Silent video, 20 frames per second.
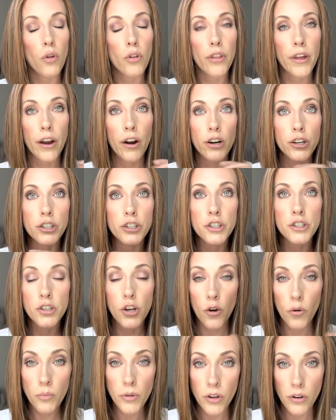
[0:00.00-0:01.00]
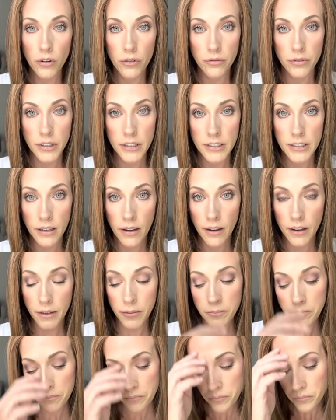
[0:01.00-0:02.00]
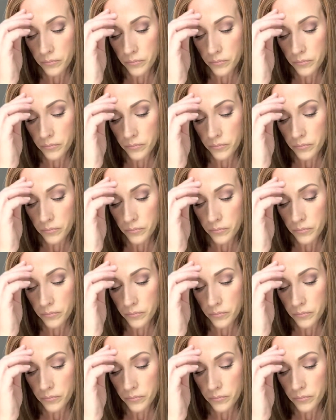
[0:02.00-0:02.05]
They are so beautifully done.